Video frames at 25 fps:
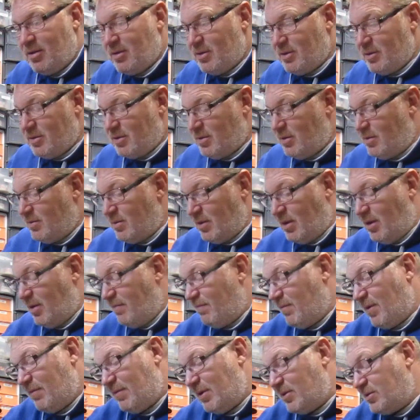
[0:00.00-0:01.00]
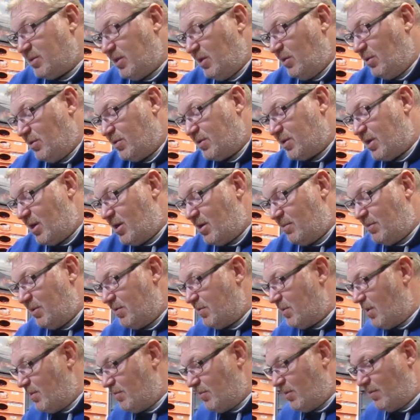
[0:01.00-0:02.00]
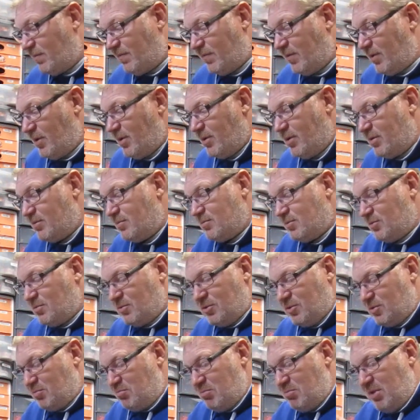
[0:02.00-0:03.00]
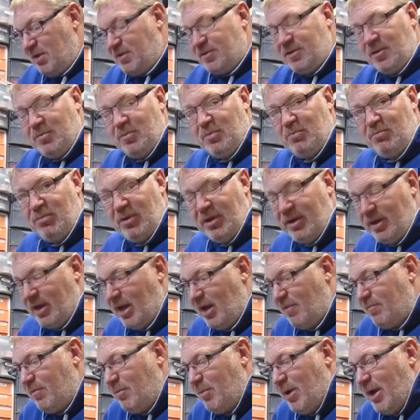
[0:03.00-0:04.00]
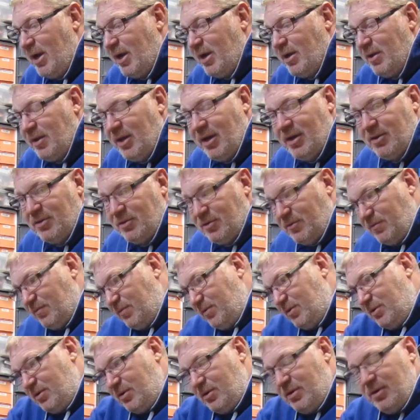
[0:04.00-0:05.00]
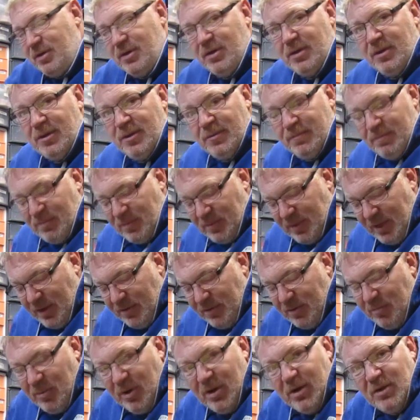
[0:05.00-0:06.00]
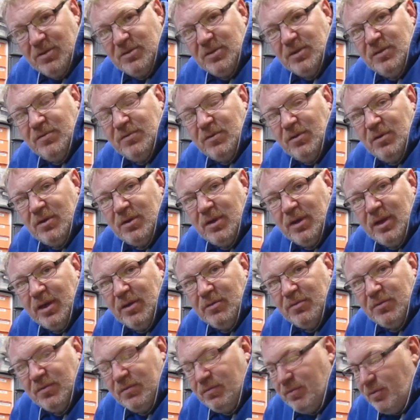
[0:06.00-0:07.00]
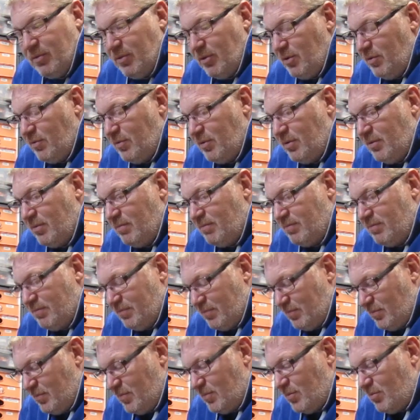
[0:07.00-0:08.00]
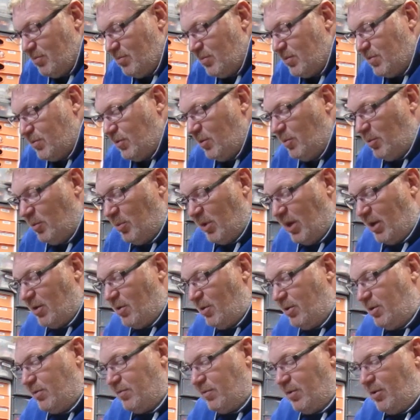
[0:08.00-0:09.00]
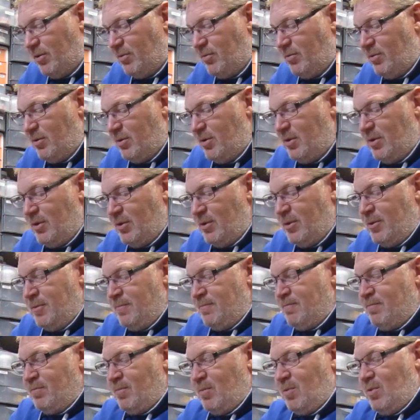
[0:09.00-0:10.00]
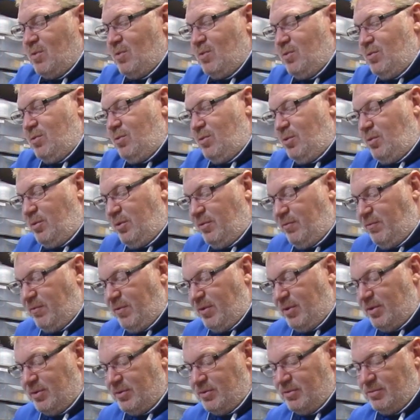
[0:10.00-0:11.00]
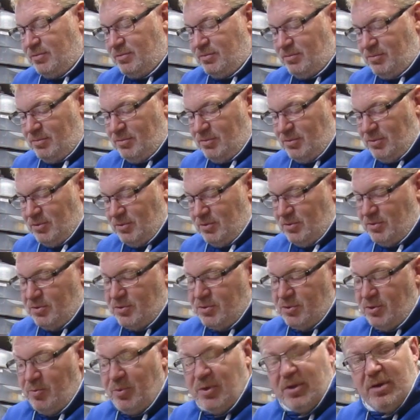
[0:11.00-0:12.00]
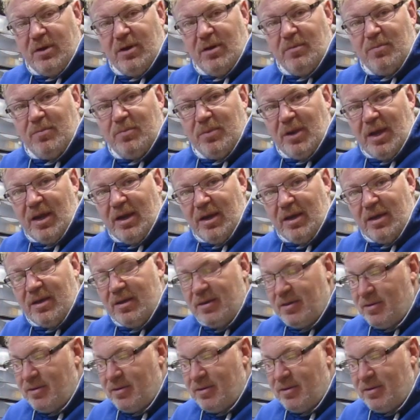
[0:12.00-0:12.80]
So I've actually lost count how many times I've just mixed up like half a bag of that just for down the margins on canals, using Super Black on its own, or with Super Cut Black.